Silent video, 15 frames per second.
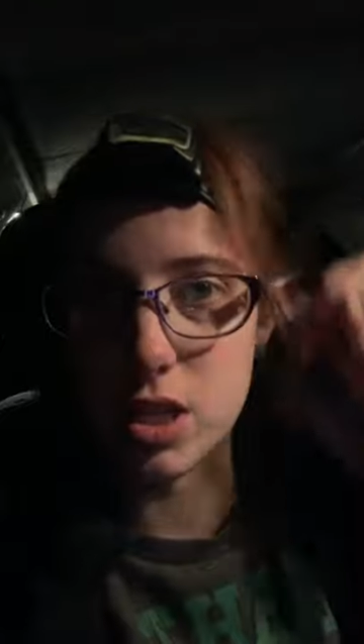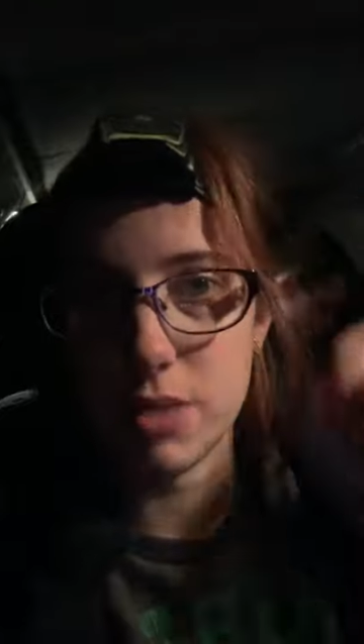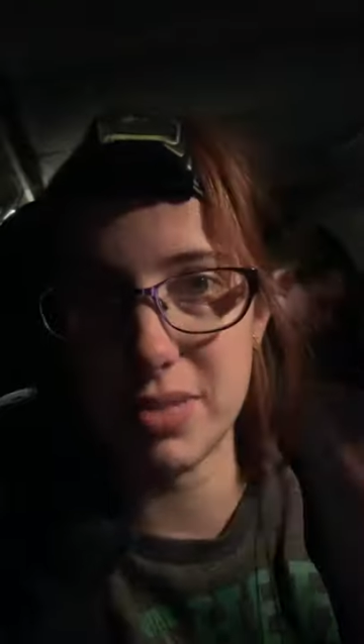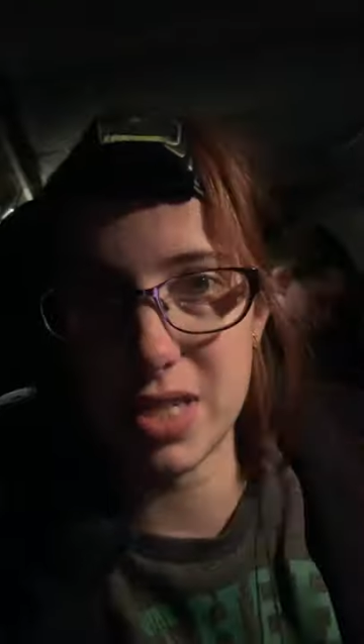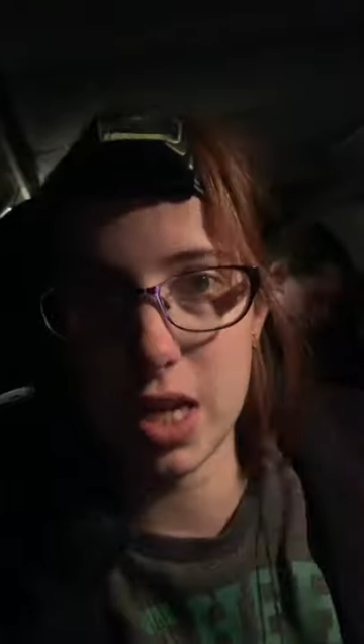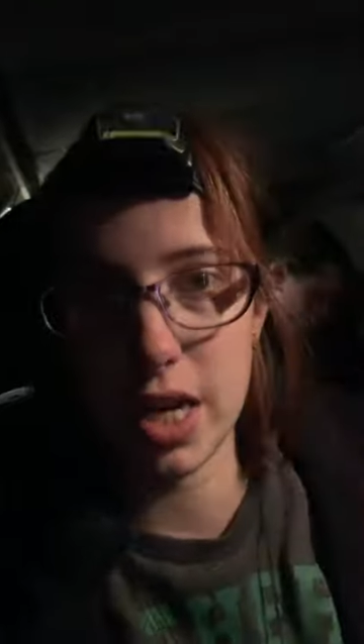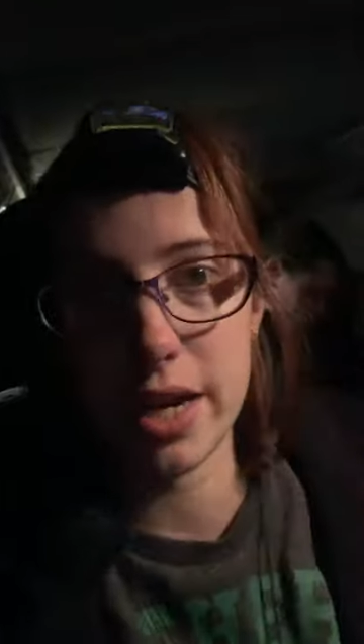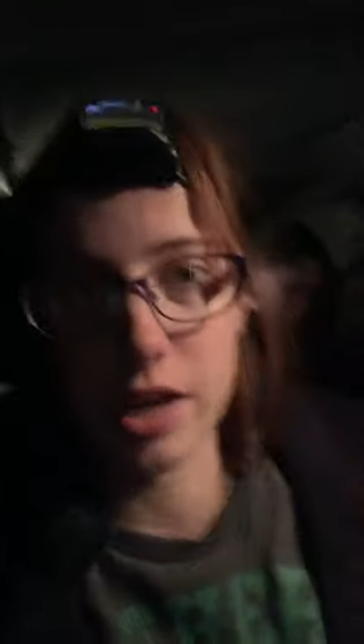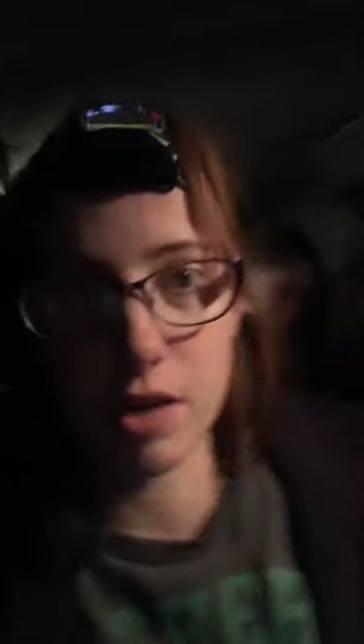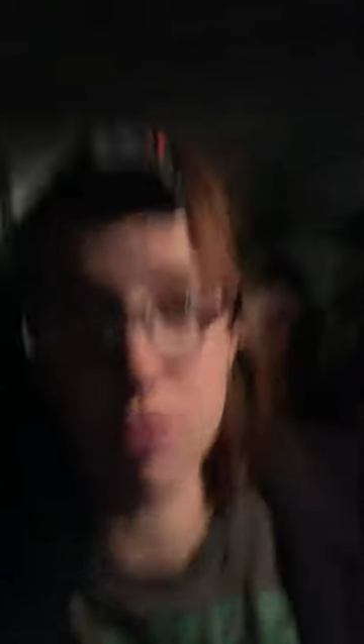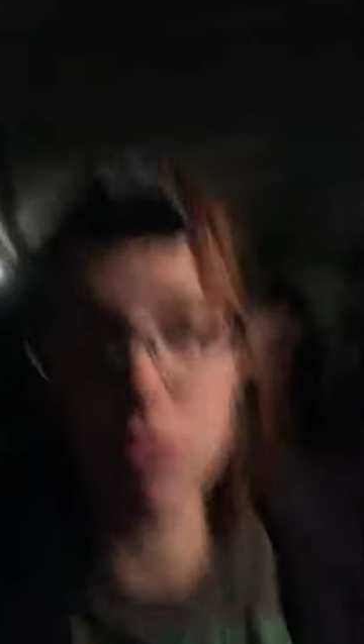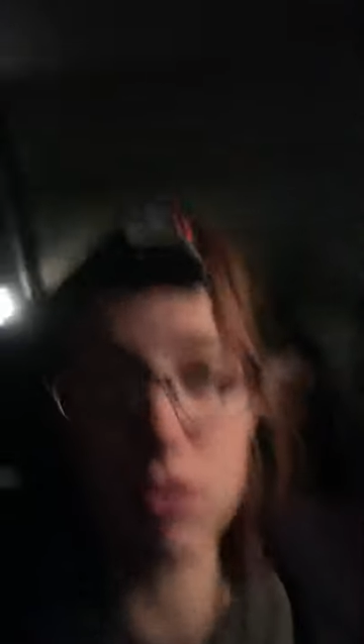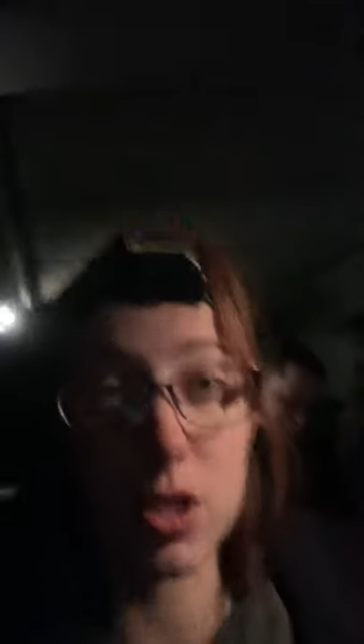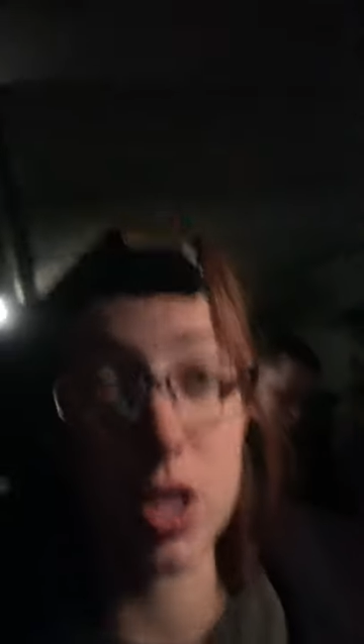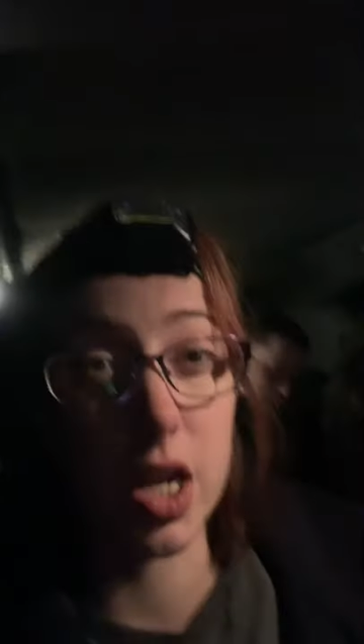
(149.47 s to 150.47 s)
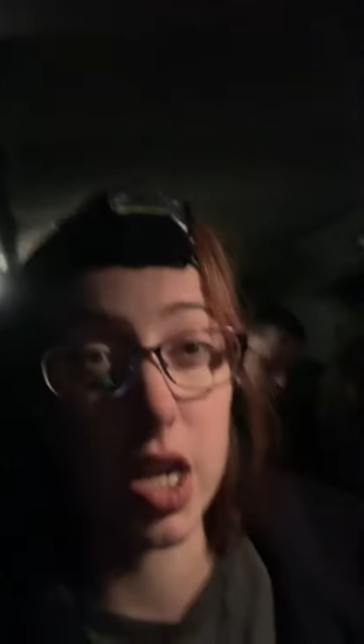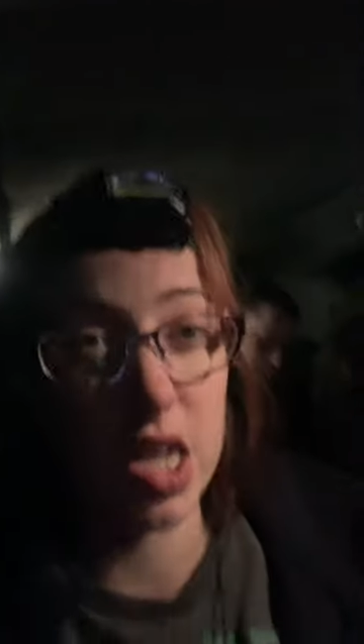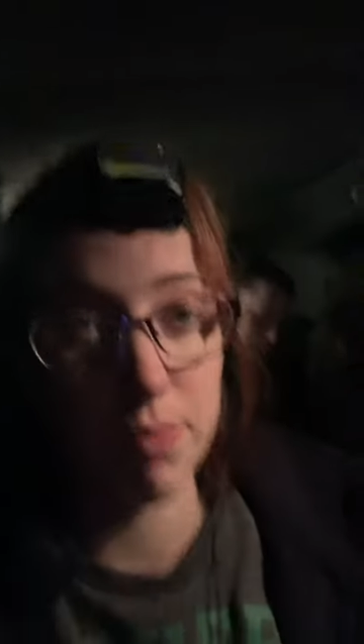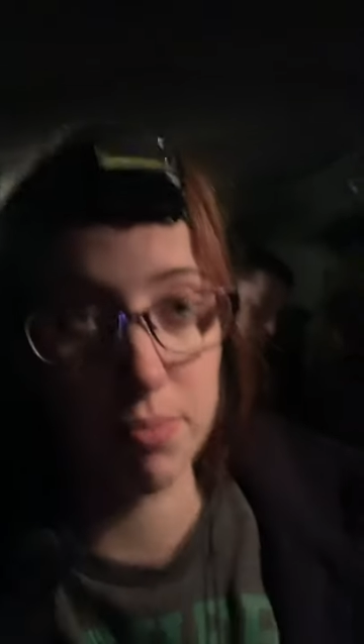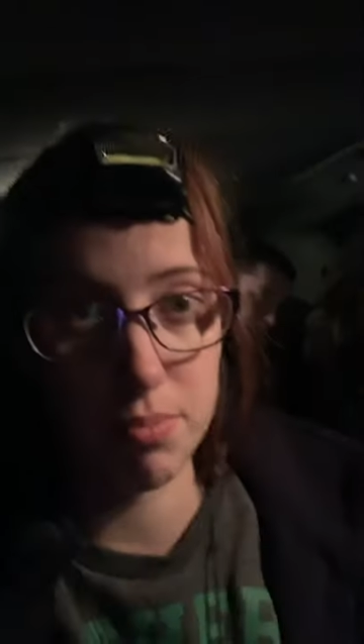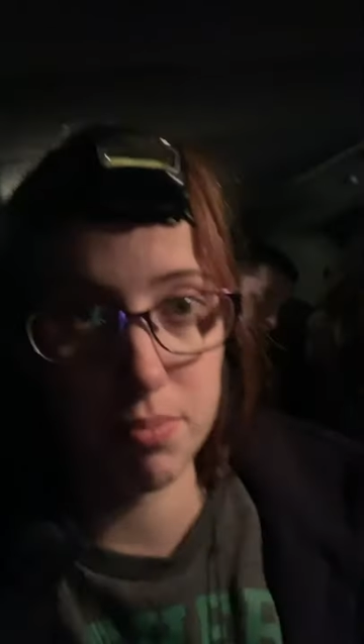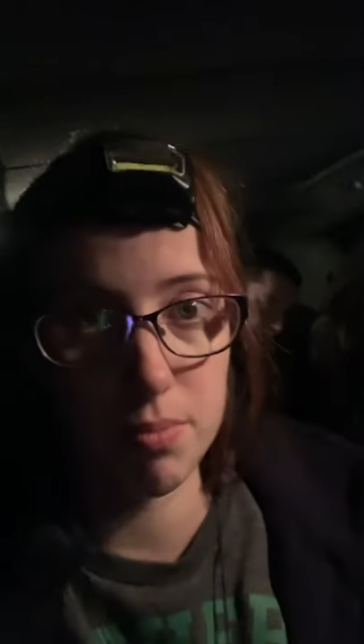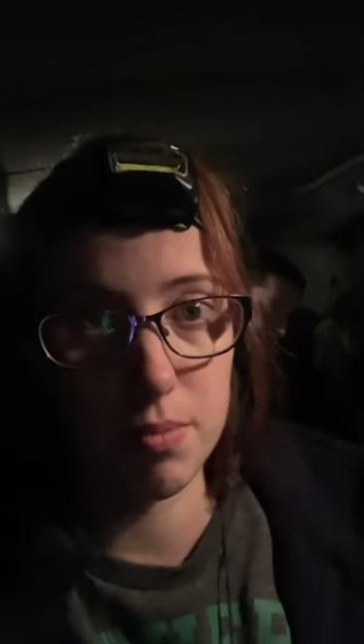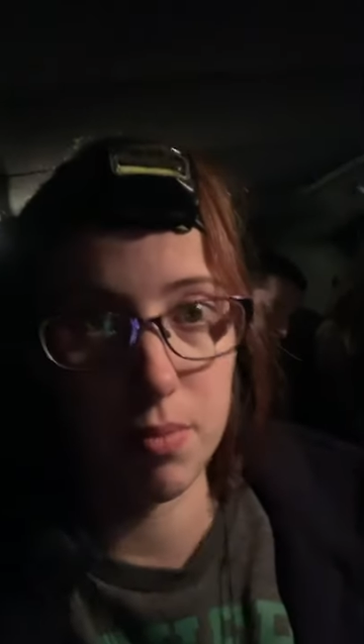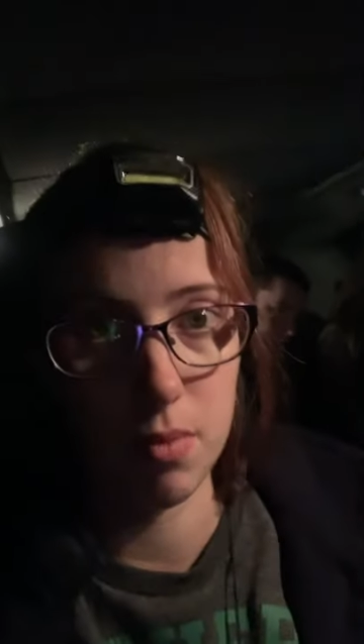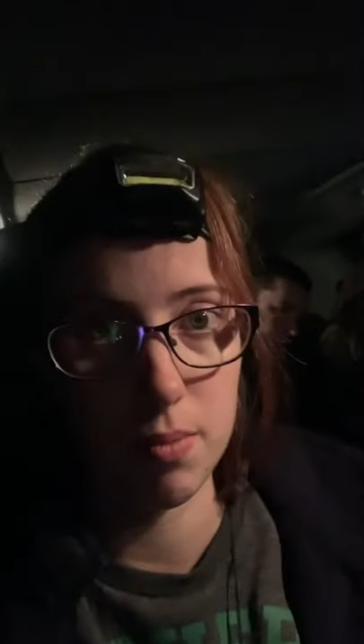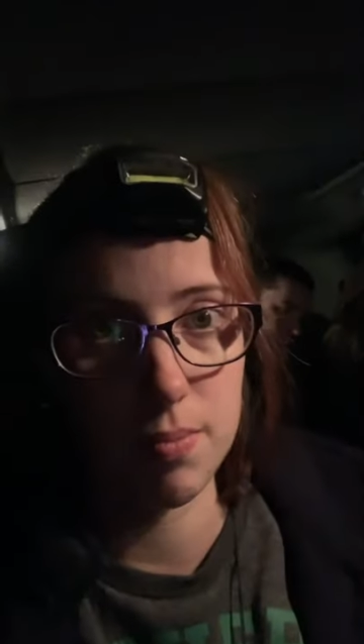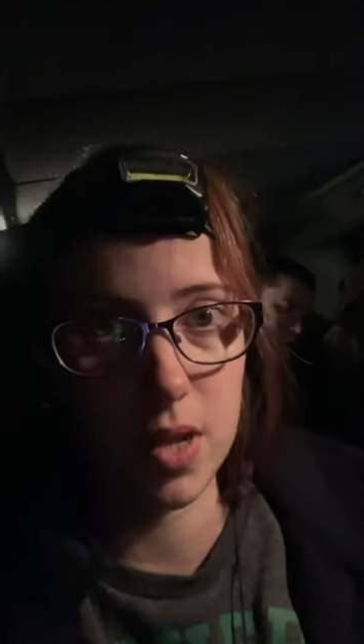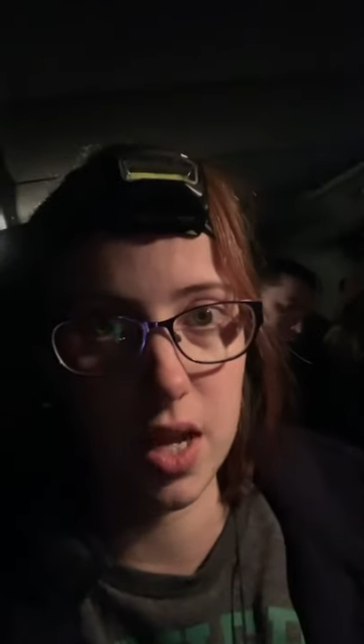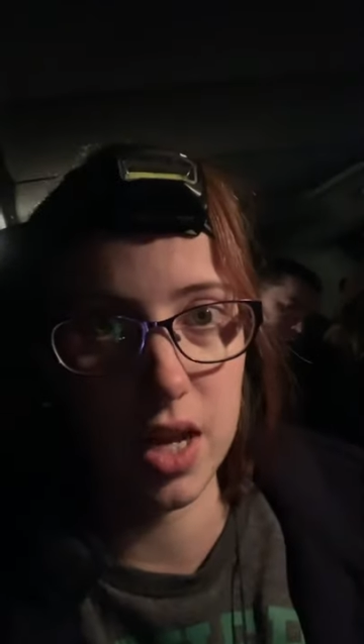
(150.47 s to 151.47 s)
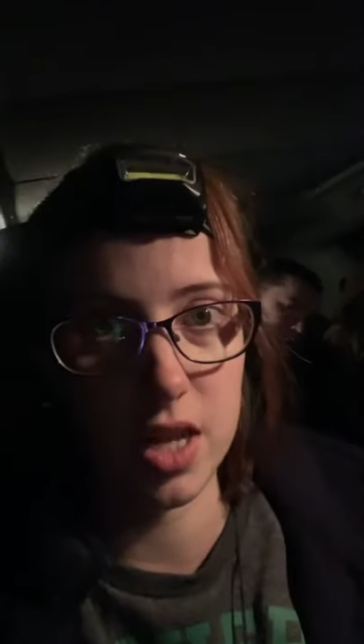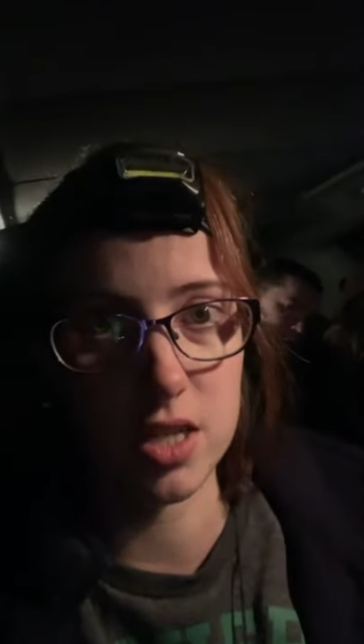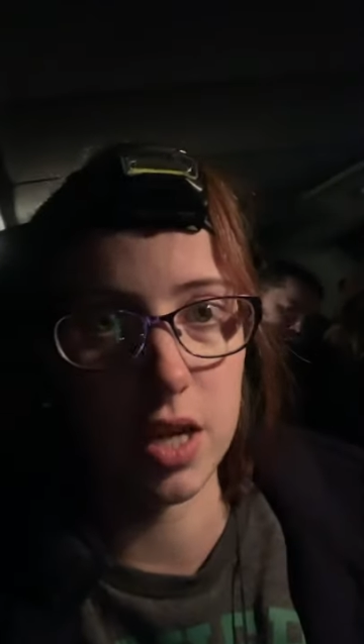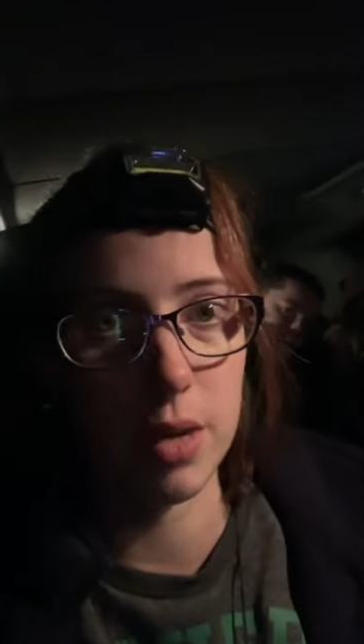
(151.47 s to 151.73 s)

gypsy lady, unfortunately had